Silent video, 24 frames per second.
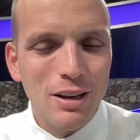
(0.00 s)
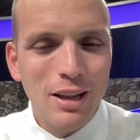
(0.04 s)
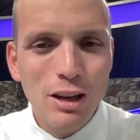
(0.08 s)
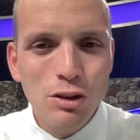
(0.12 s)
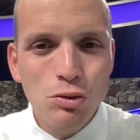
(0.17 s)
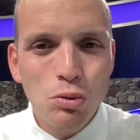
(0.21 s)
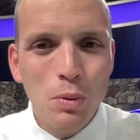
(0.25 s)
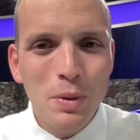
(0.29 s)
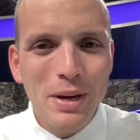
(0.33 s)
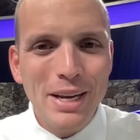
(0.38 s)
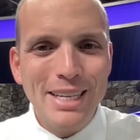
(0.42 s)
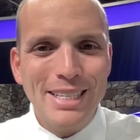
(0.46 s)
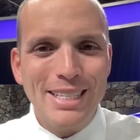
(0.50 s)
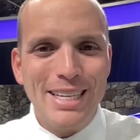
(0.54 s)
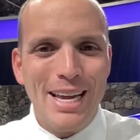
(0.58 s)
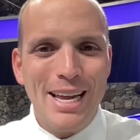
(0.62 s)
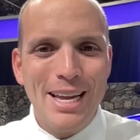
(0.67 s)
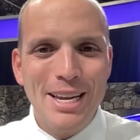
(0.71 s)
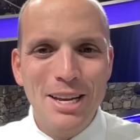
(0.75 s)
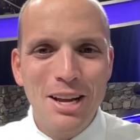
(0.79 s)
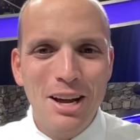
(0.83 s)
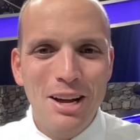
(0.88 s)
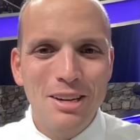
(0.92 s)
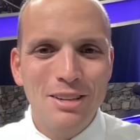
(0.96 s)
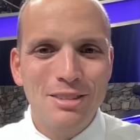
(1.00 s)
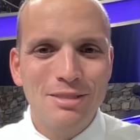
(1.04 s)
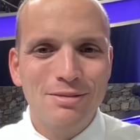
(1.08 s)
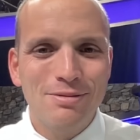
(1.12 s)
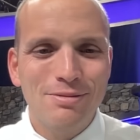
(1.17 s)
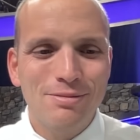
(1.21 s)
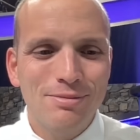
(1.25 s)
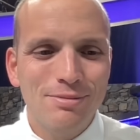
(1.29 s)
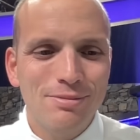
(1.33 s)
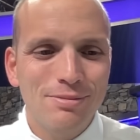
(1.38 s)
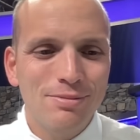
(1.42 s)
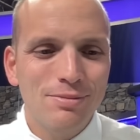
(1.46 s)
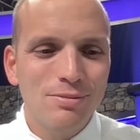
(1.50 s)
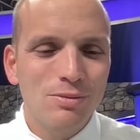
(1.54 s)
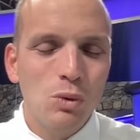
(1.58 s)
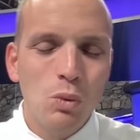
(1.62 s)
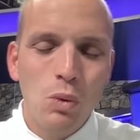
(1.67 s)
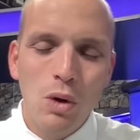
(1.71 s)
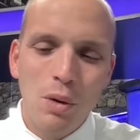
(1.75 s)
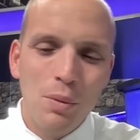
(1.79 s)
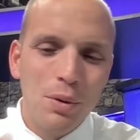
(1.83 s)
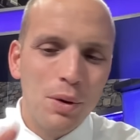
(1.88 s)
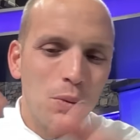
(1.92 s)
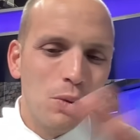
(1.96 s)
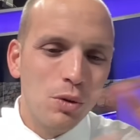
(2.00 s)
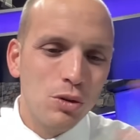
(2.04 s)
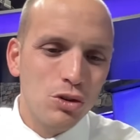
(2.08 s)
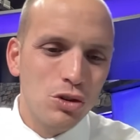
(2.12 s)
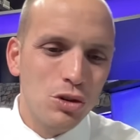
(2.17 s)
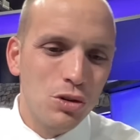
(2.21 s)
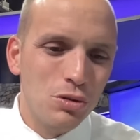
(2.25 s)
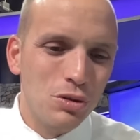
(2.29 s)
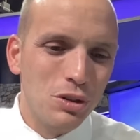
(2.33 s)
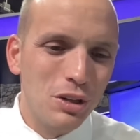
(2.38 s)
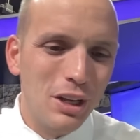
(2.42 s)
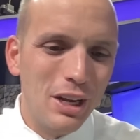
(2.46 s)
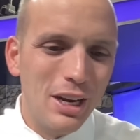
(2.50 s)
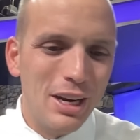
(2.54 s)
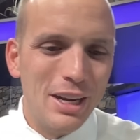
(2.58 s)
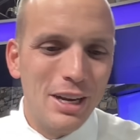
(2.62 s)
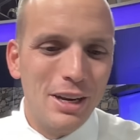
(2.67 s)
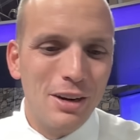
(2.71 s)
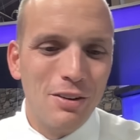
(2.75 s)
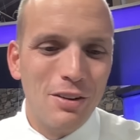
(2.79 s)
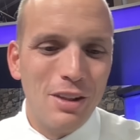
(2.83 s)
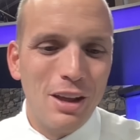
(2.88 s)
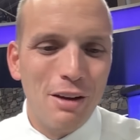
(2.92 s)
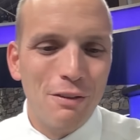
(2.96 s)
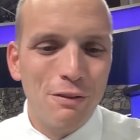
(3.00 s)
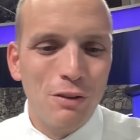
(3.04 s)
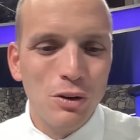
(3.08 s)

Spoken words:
That's what we get to end on? Well, we won't choose to let it end on that.